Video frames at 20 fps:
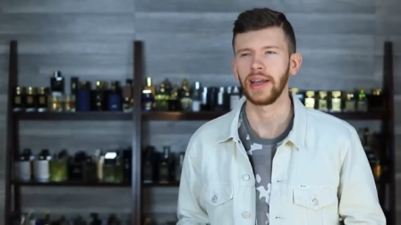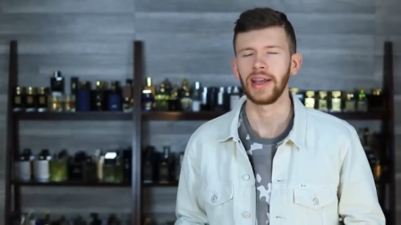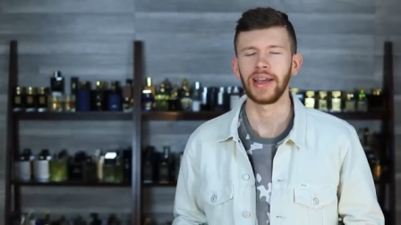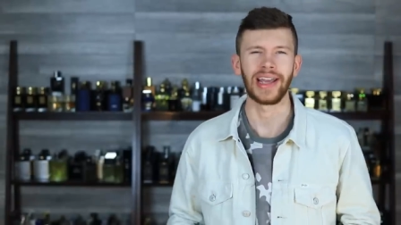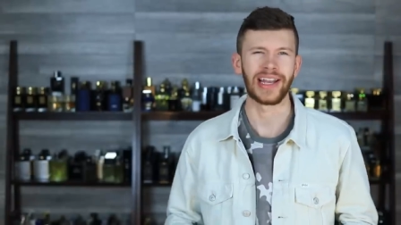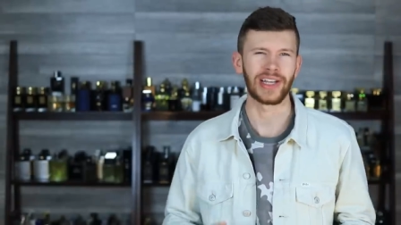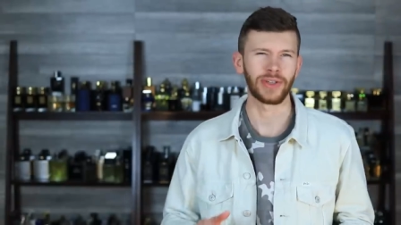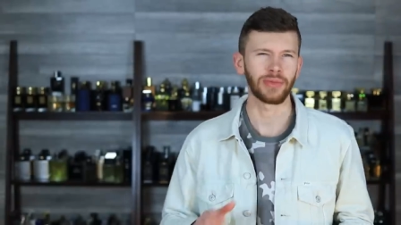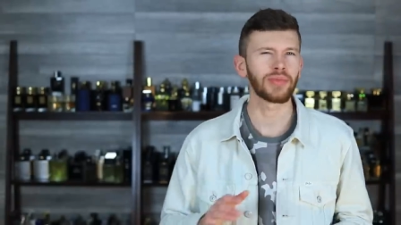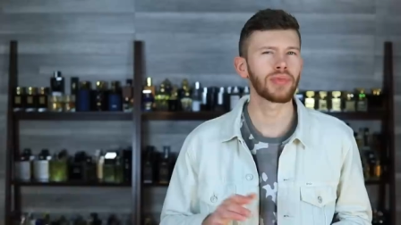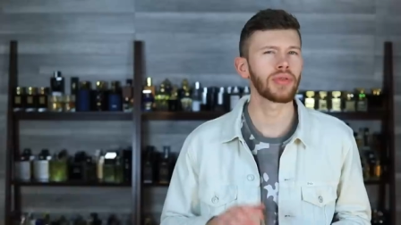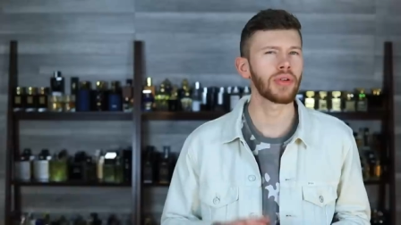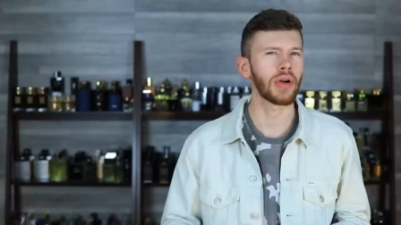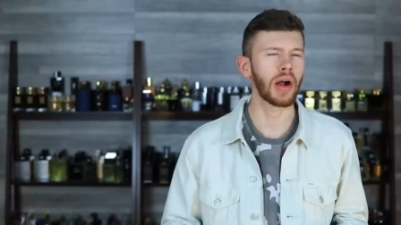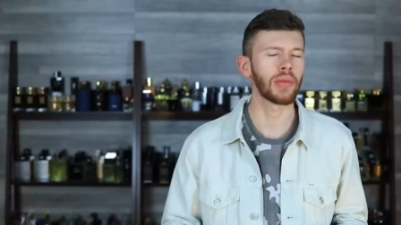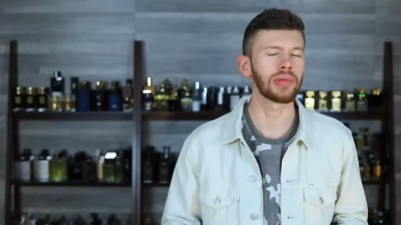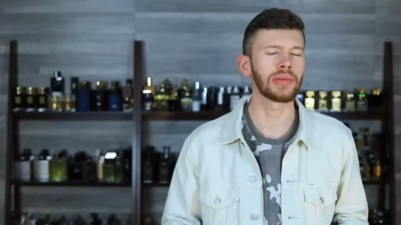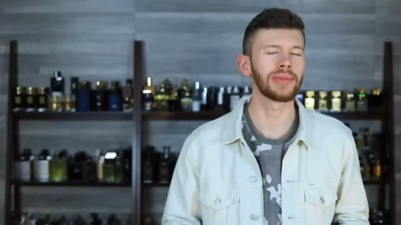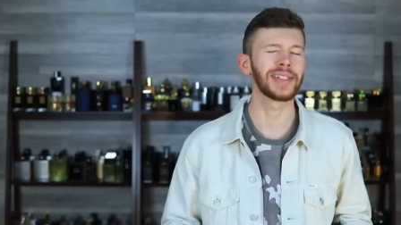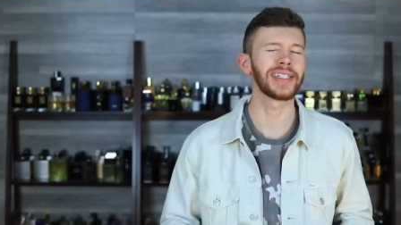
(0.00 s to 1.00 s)
it's
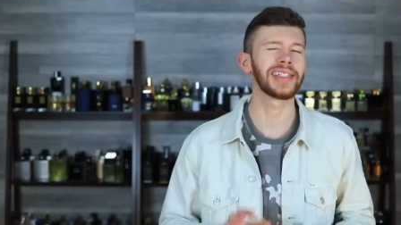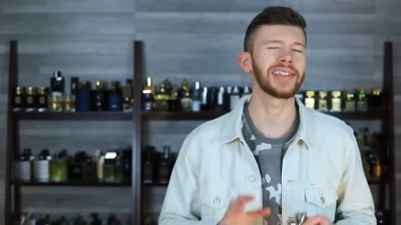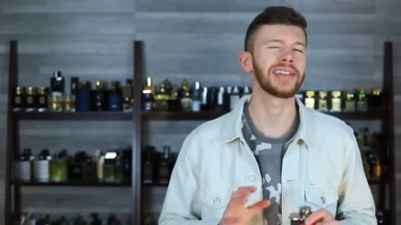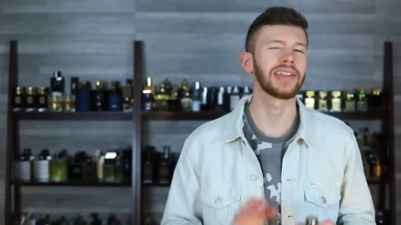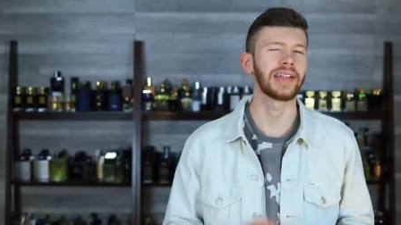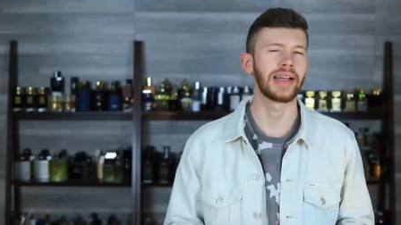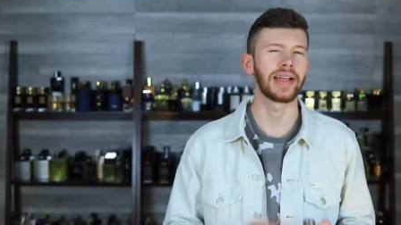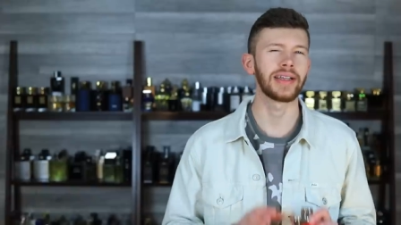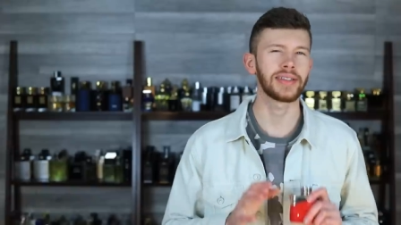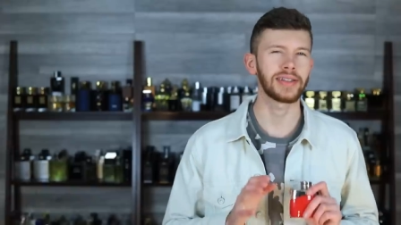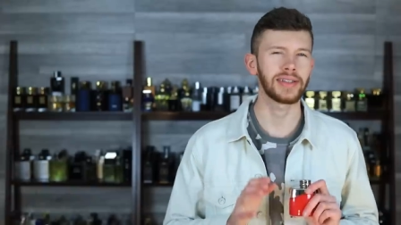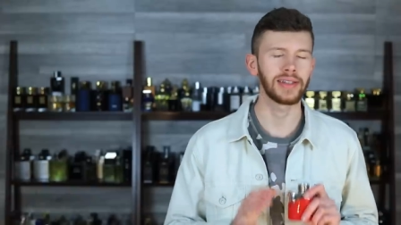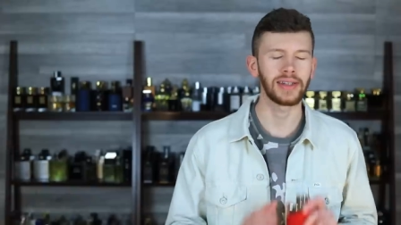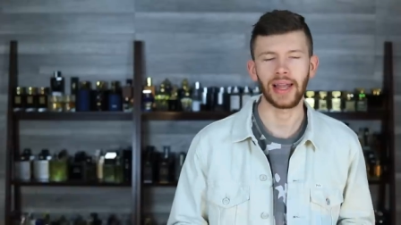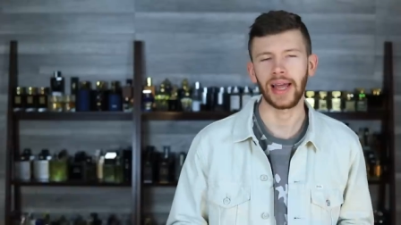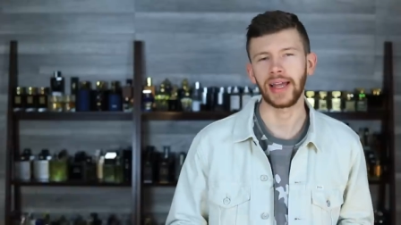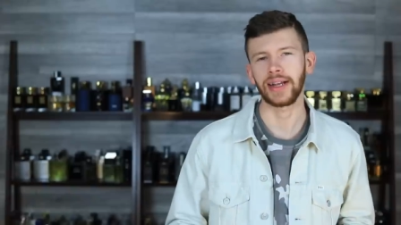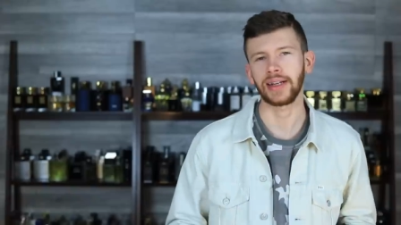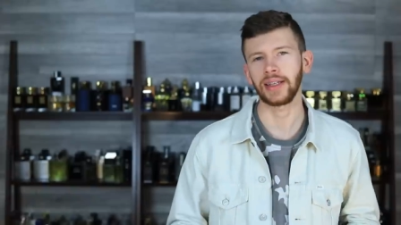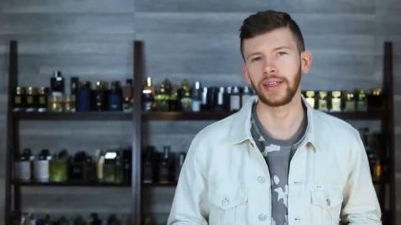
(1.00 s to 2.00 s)
probably less
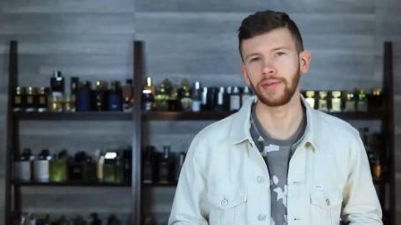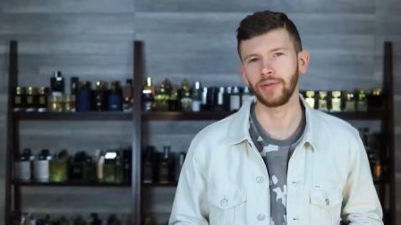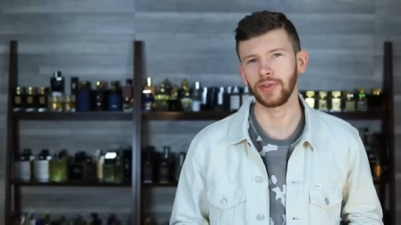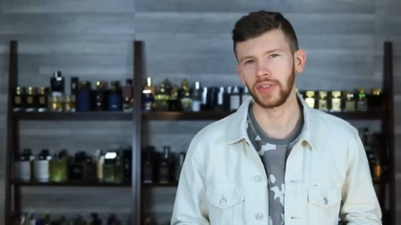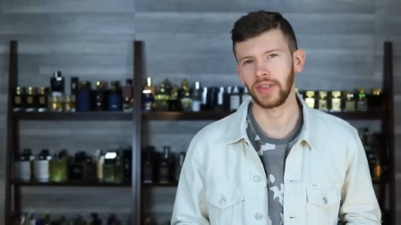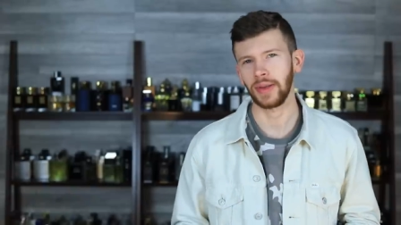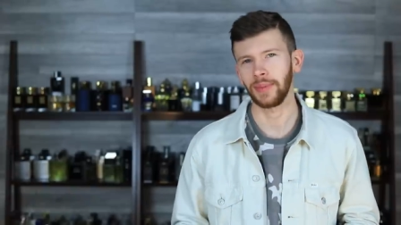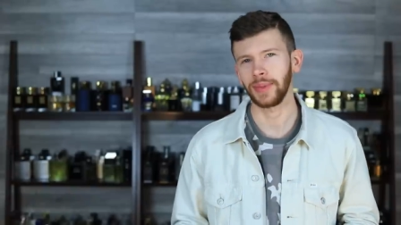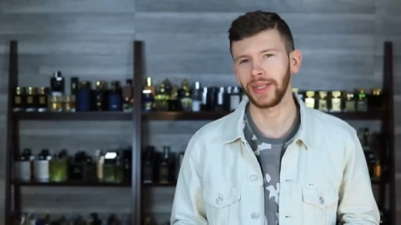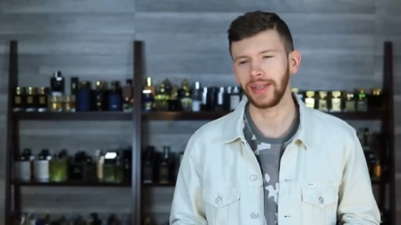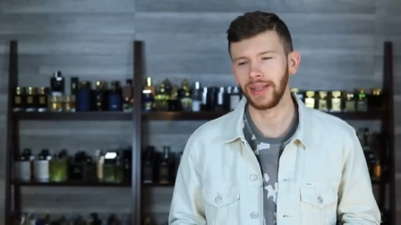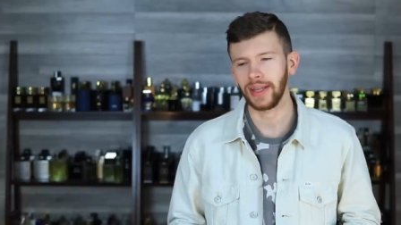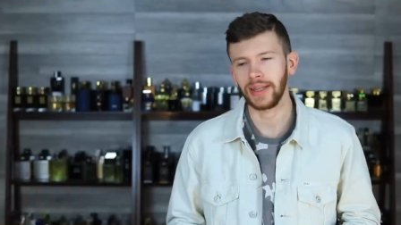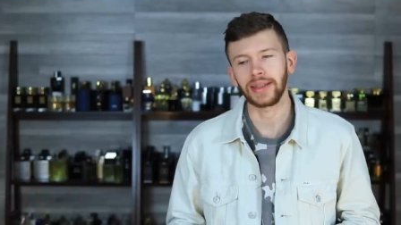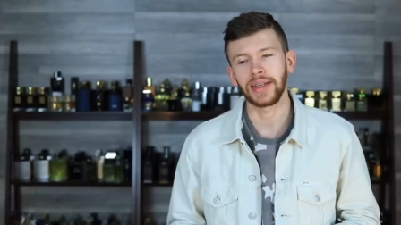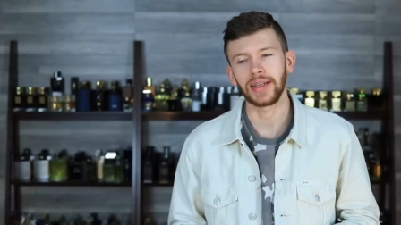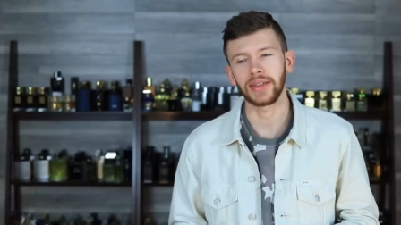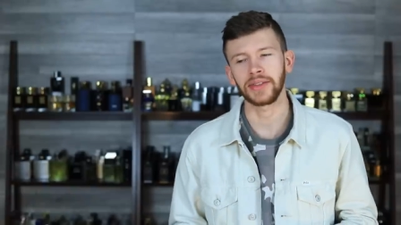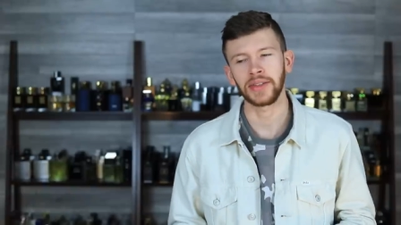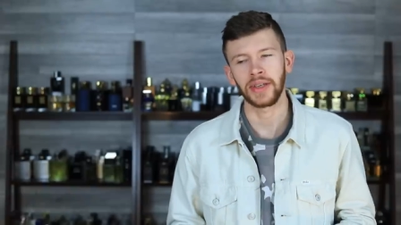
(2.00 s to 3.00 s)
likely with something like
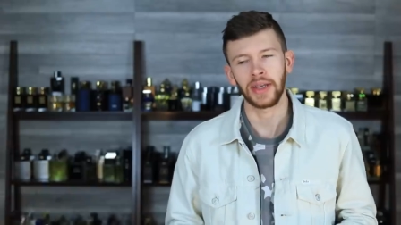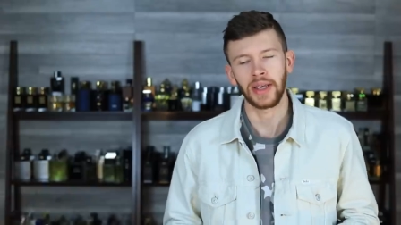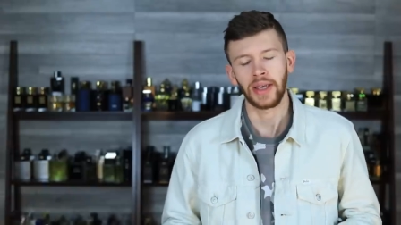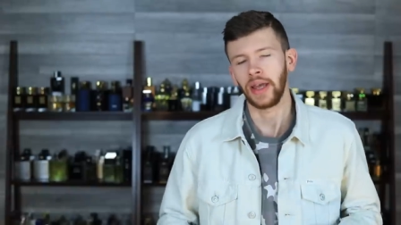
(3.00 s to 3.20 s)
this,